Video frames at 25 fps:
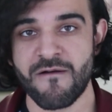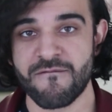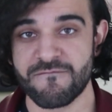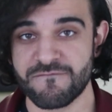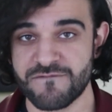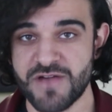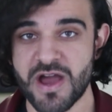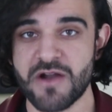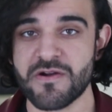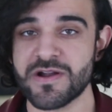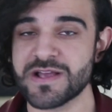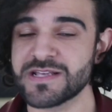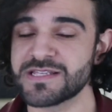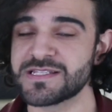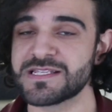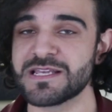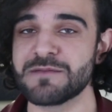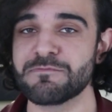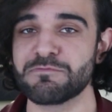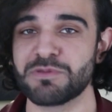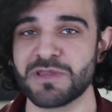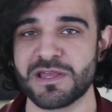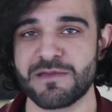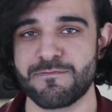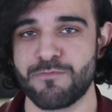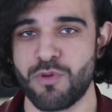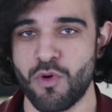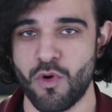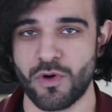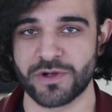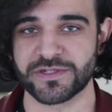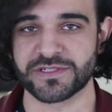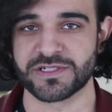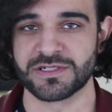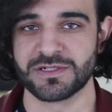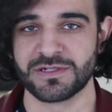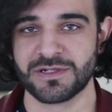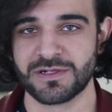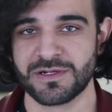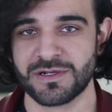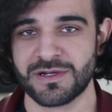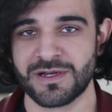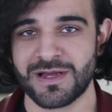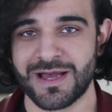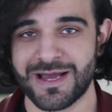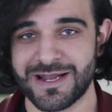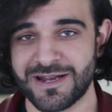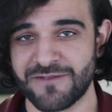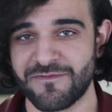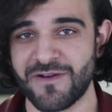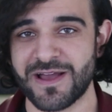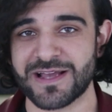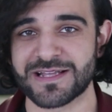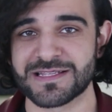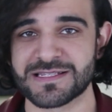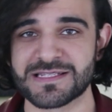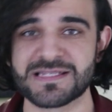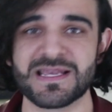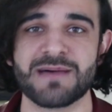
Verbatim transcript: Very simply put, and if I can